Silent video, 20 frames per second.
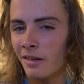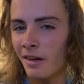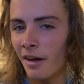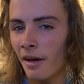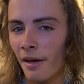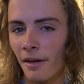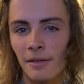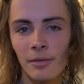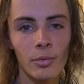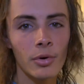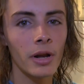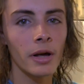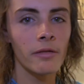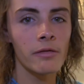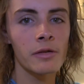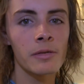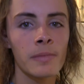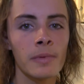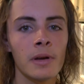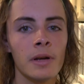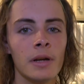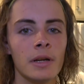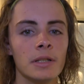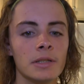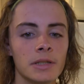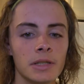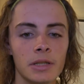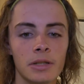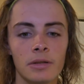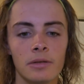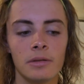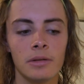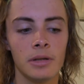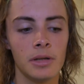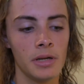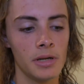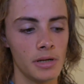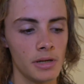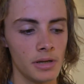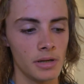Ha, whatever. So
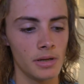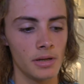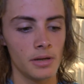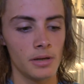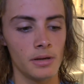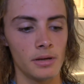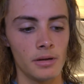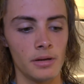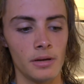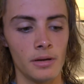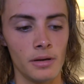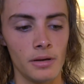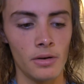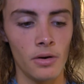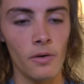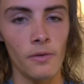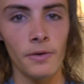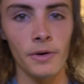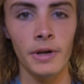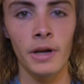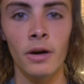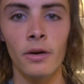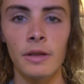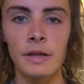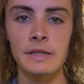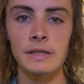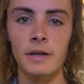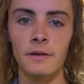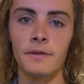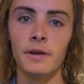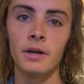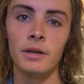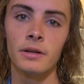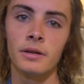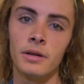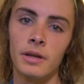hopefully I get all this stuff done.